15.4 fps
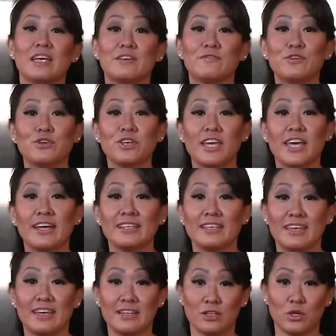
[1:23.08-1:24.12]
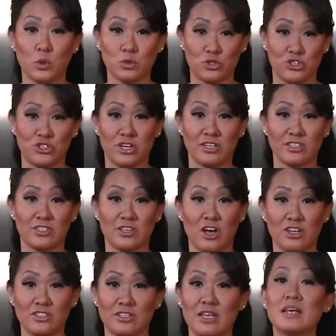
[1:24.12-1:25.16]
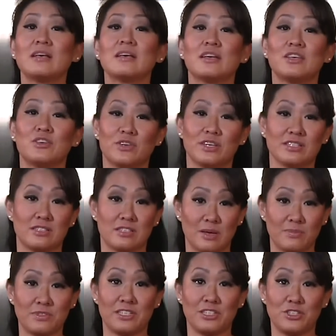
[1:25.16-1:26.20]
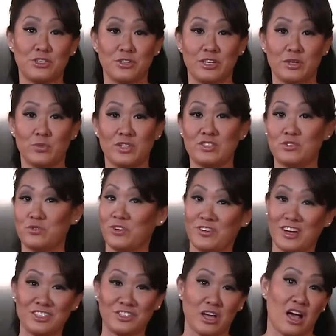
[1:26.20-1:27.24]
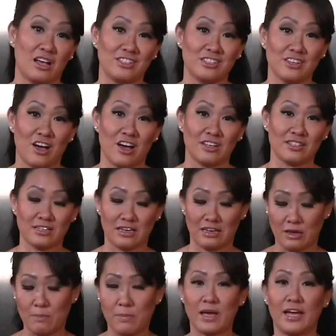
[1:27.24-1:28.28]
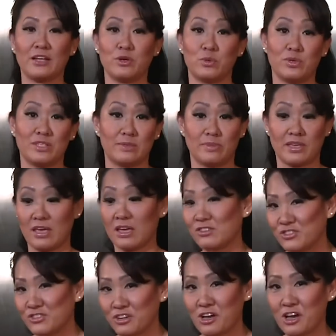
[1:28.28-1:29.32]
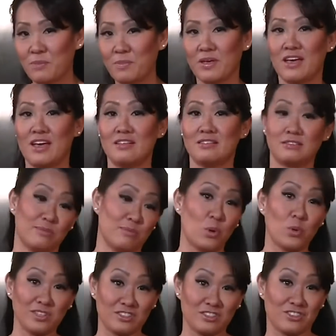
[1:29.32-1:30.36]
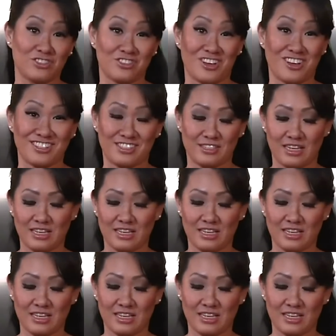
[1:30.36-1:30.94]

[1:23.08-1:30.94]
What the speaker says: If you can't get gochujang sauce, you can substitute it with sriracha hot sauce and combine it with some ketchup and some oyster sauce.